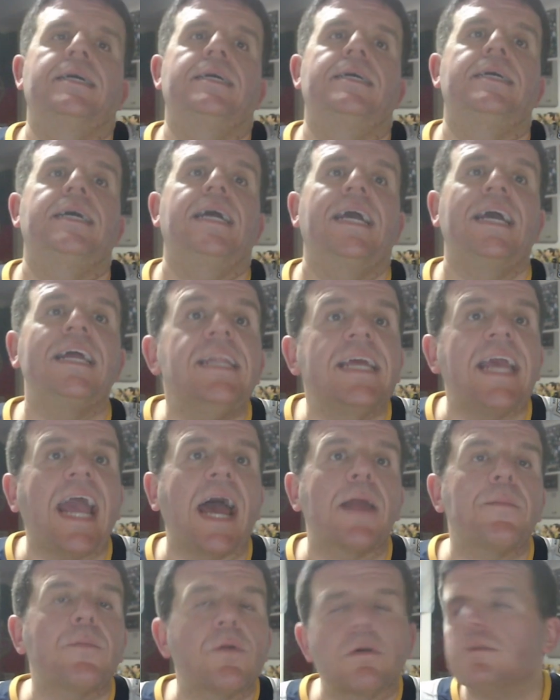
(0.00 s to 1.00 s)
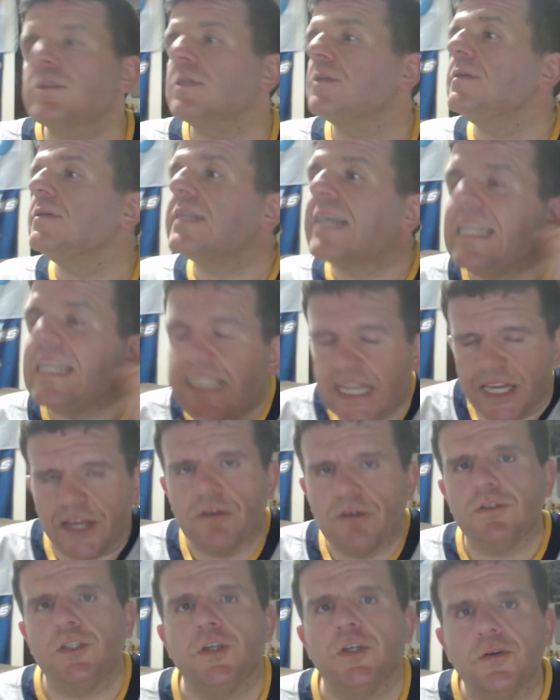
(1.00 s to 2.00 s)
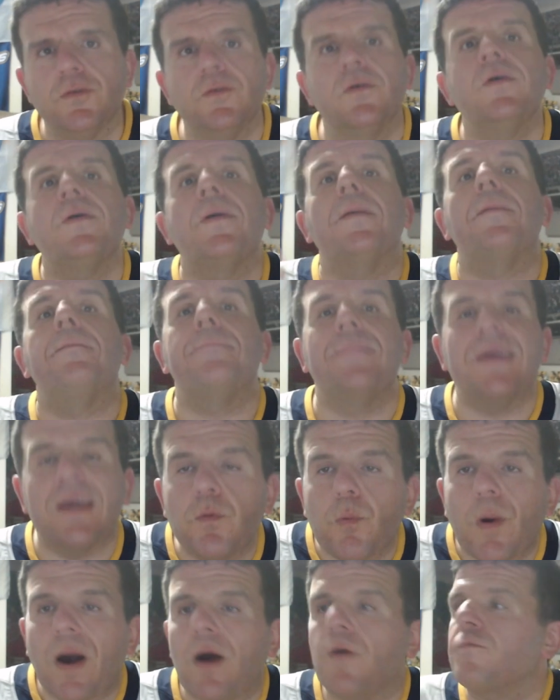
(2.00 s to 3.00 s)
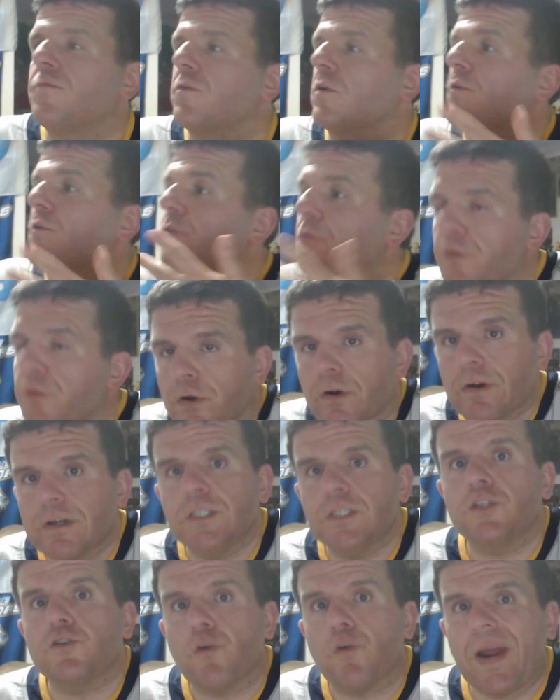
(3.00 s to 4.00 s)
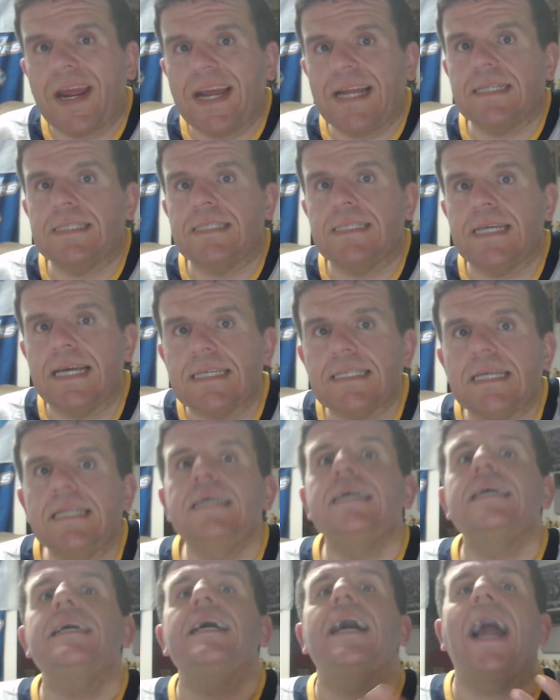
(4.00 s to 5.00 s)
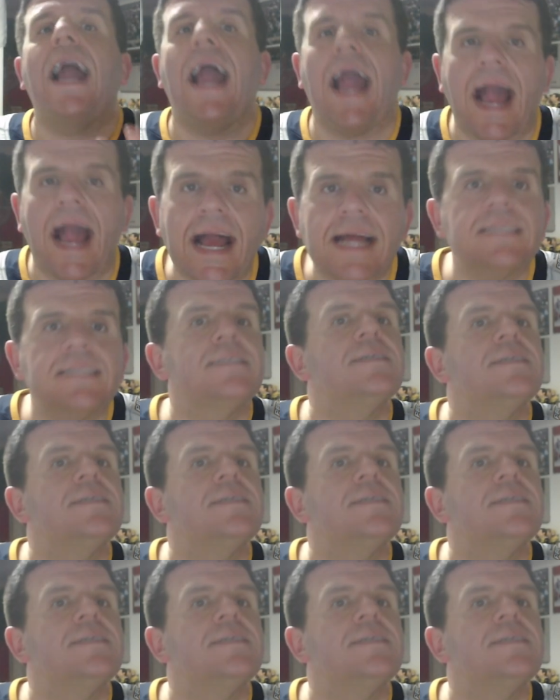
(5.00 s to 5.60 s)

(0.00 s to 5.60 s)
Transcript: in the Admirals continue to be well for a third straight season and